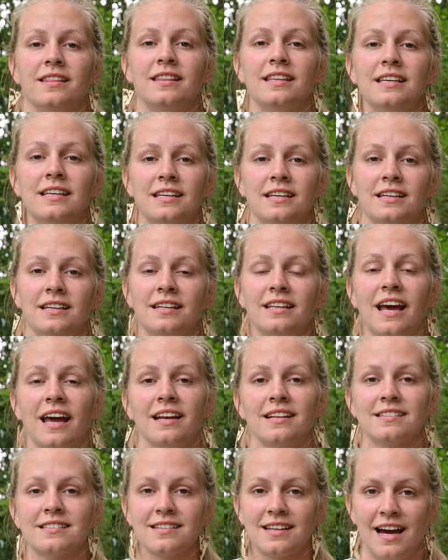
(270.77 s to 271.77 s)
The
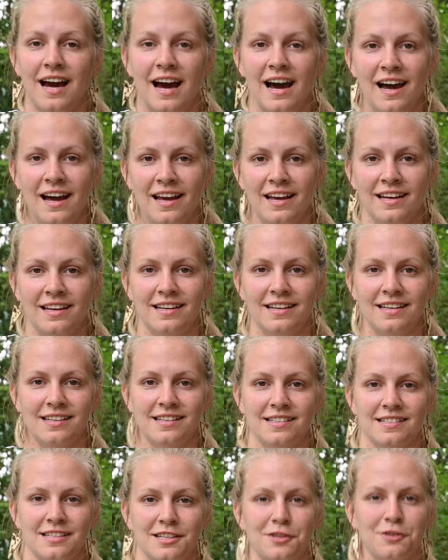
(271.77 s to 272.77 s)
night sky
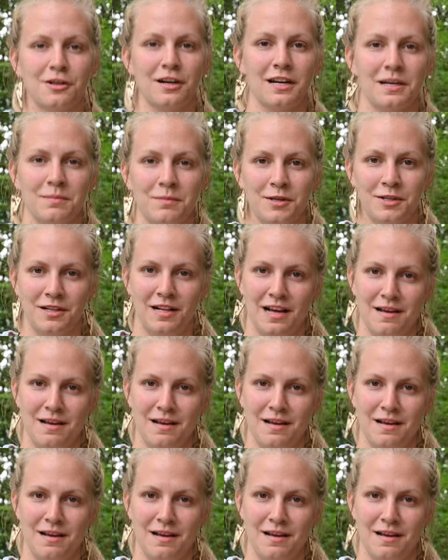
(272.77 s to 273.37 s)
is incredible.